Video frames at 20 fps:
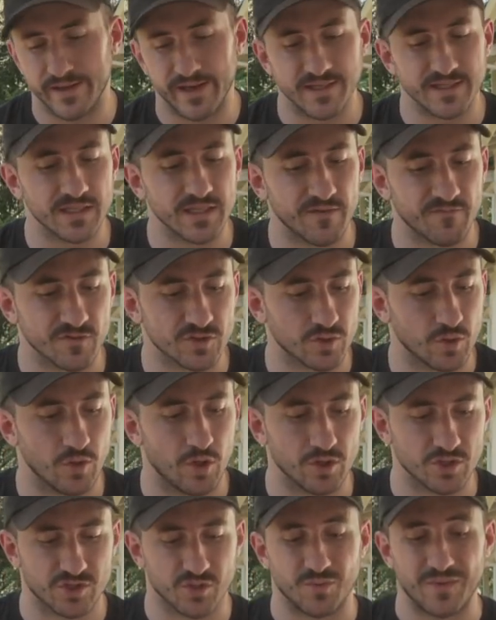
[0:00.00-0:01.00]
And I did that for so
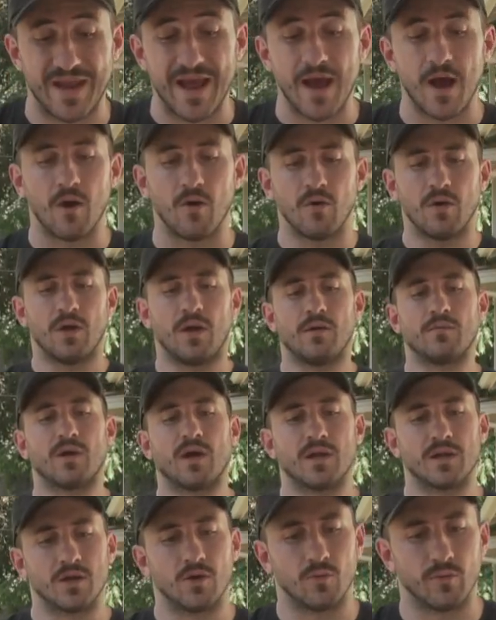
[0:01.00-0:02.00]
long, so now I'm
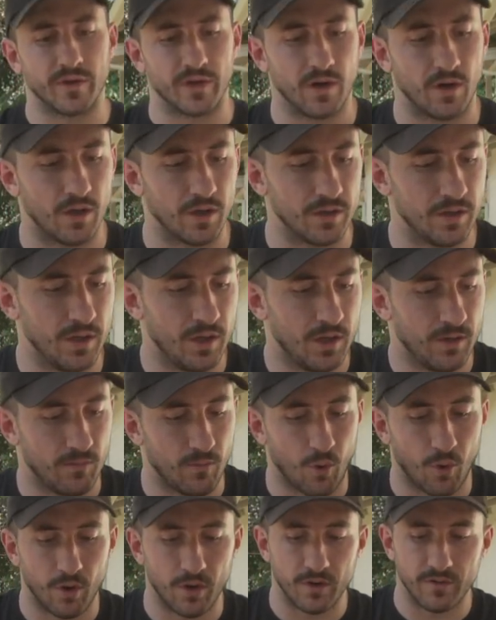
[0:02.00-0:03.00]
kind of going on
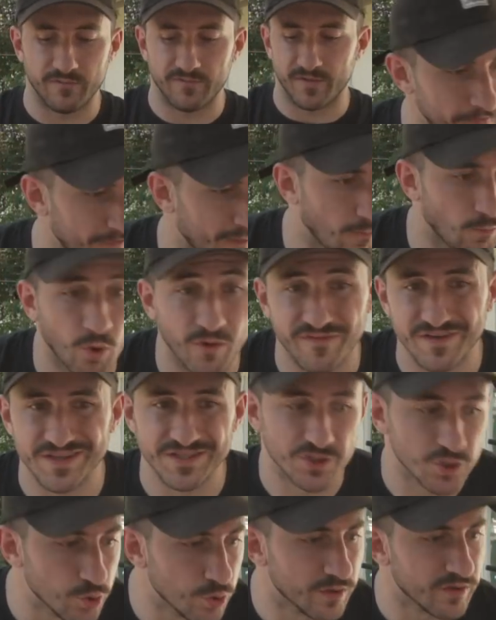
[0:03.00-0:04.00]
more of uh, more of an
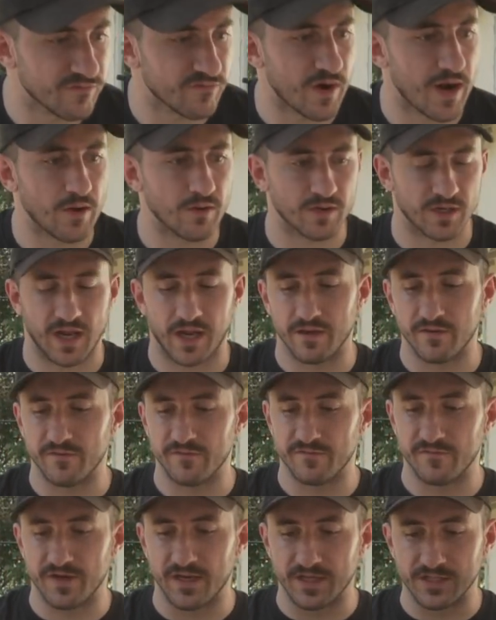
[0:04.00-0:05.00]
intuitive route, kind
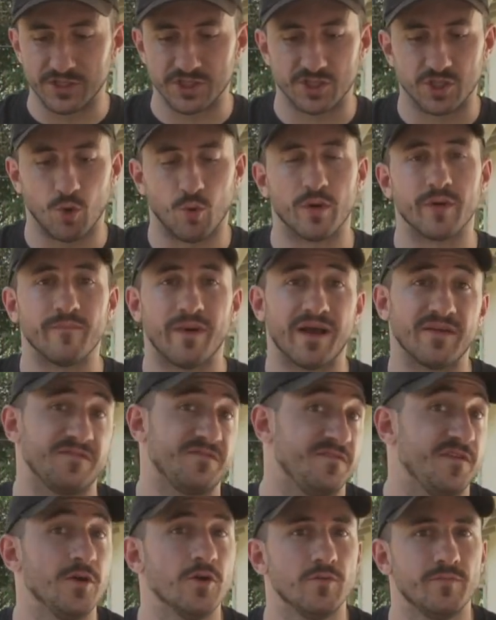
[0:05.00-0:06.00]
of uh, just going by
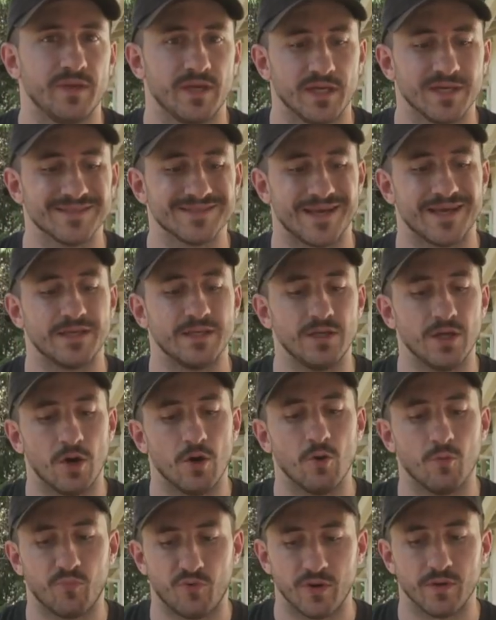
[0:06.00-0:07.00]
feel because I
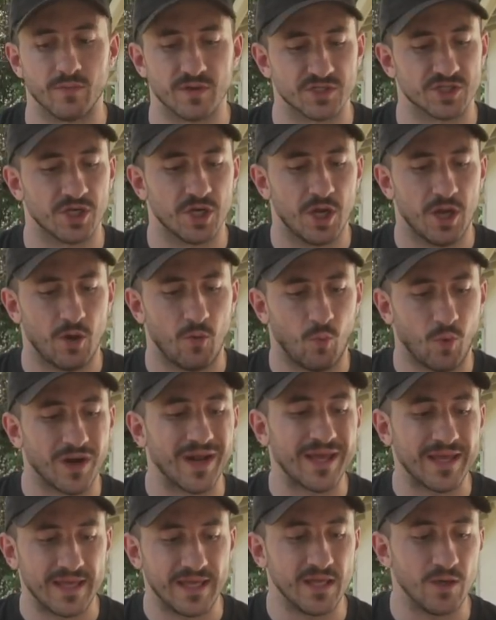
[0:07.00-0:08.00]
know pretty much what
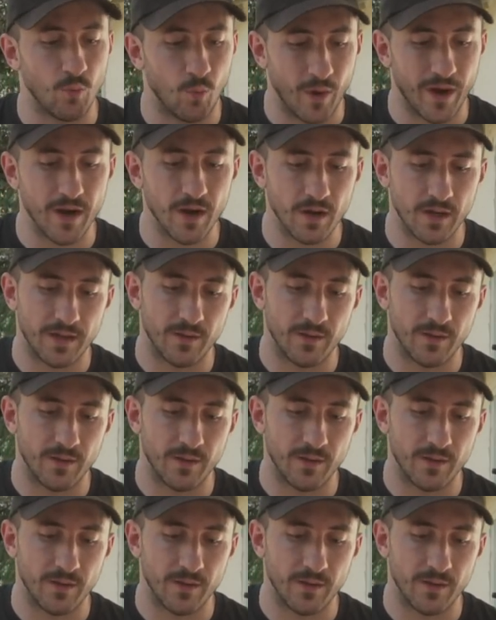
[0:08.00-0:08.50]
I eat where.